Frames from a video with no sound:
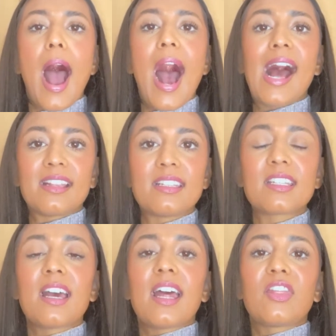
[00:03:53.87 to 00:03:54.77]

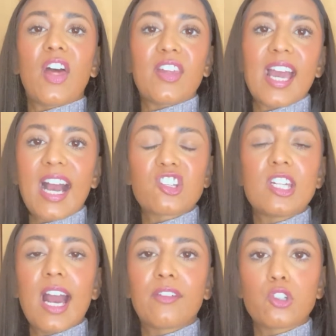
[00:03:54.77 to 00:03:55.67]
and that they
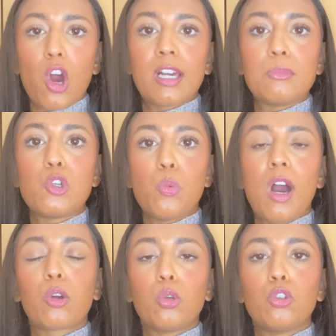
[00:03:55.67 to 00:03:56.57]
actually have time to
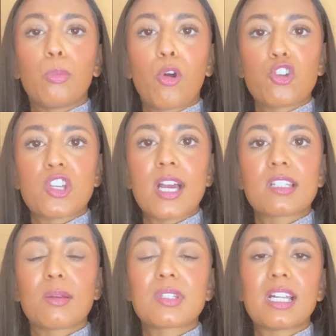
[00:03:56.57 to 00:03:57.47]
work on your
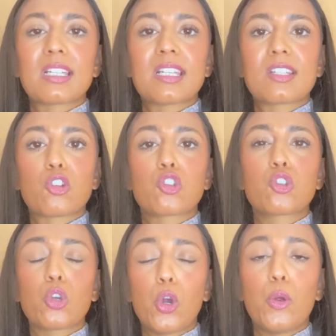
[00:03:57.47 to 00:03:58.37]
project. Some solicitors are
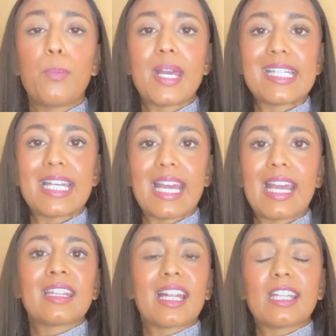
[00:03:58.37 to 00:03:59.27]
so
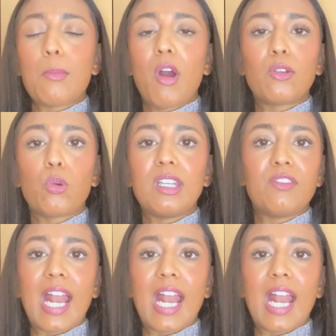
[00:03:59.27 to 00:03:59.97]
busy that they might not even